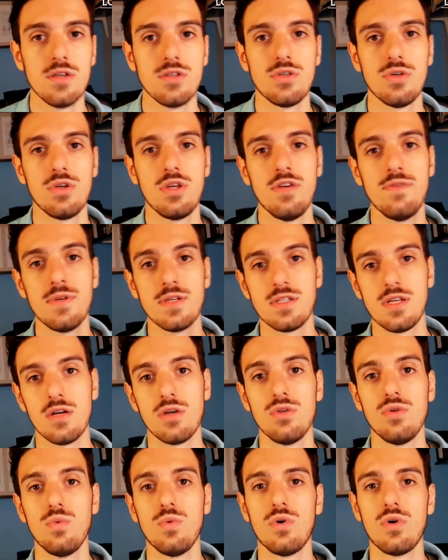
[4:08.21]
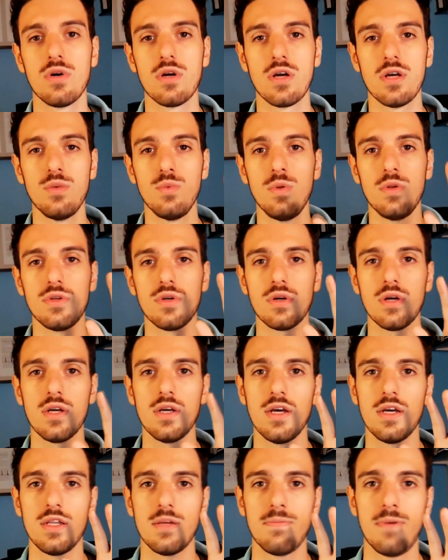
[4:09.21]
So give me a second to work and we'll talk
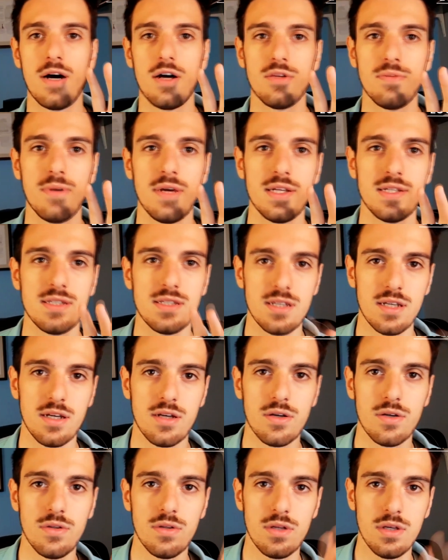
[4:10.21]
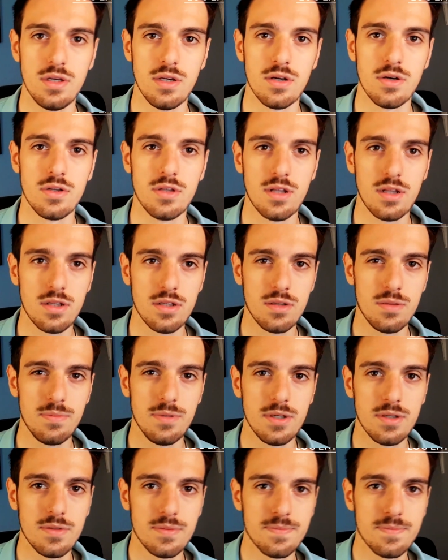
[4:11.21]
again about my second year in bit.